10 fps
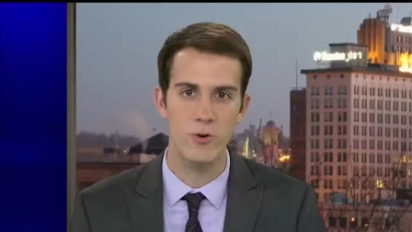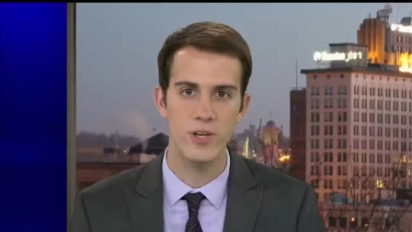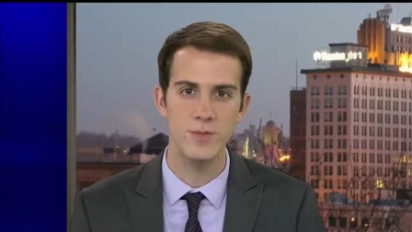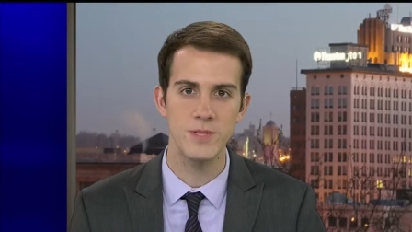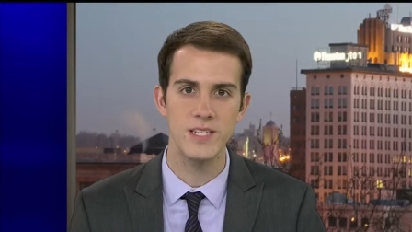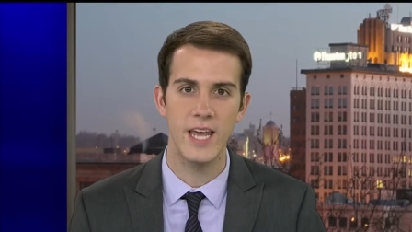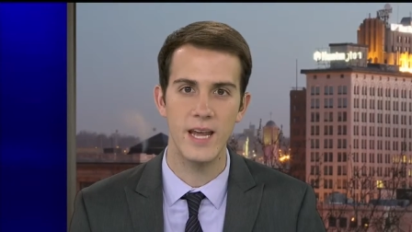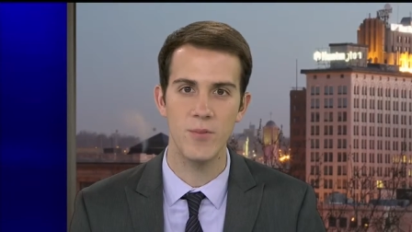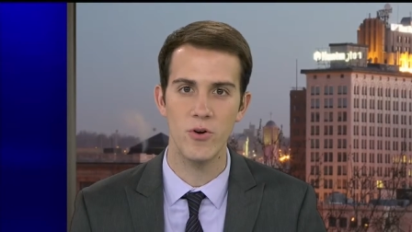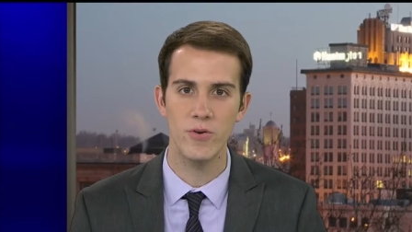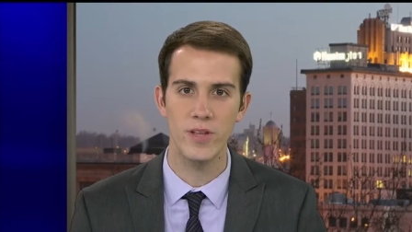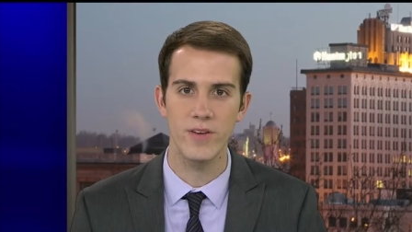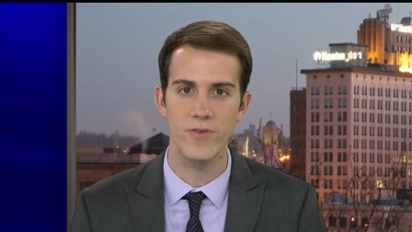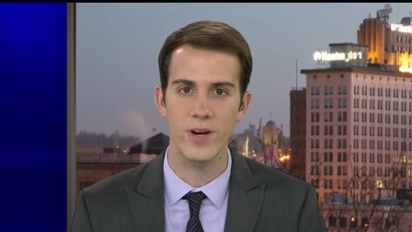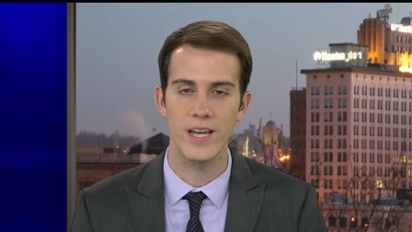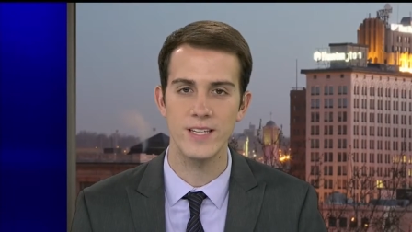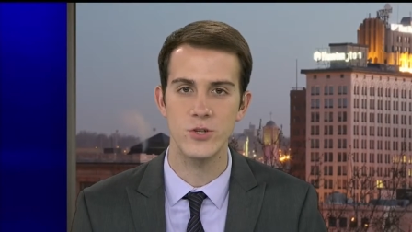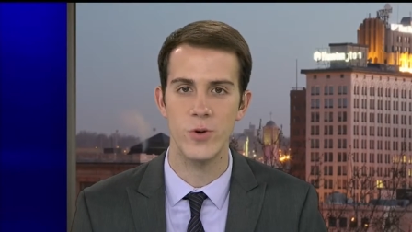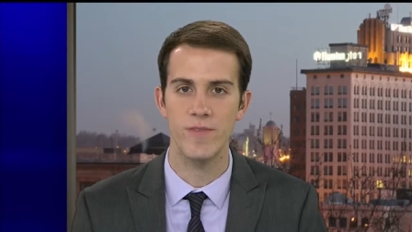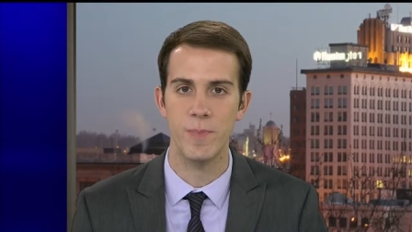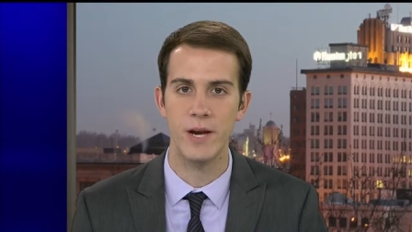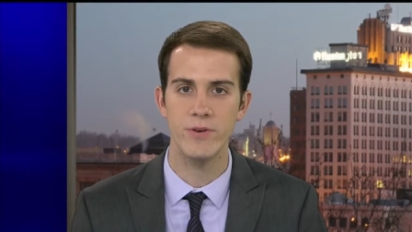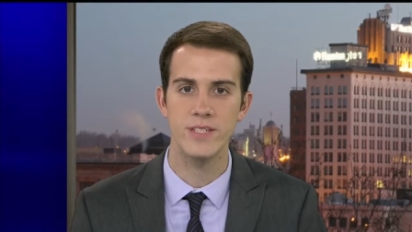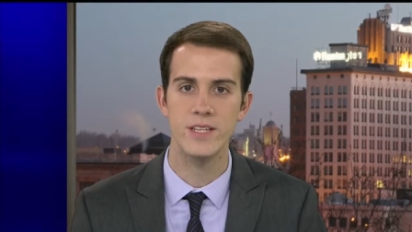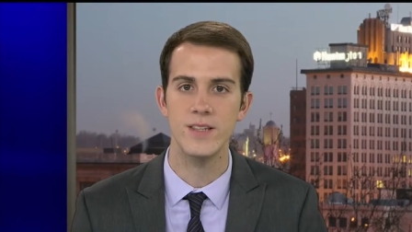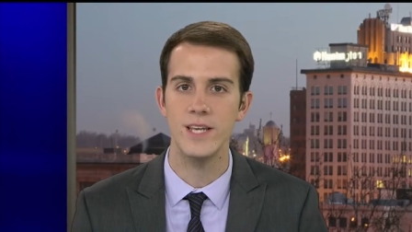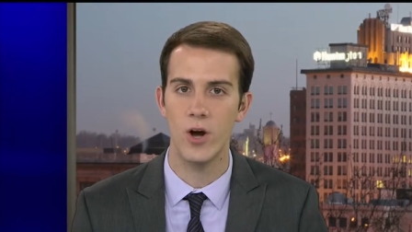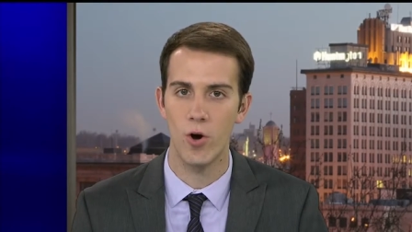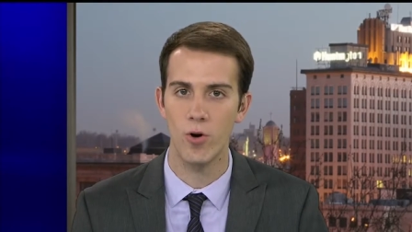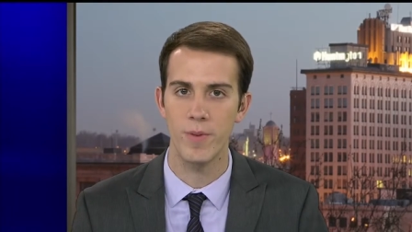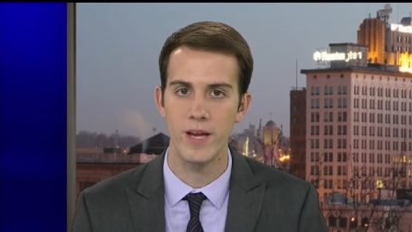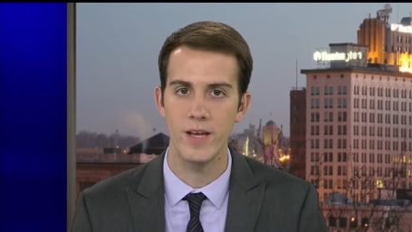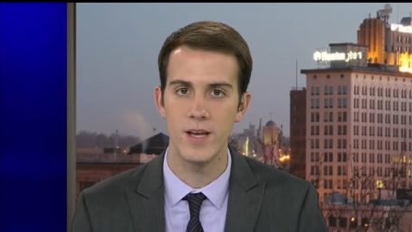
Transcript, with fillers: Christmas came early for kids who have parents in the Army.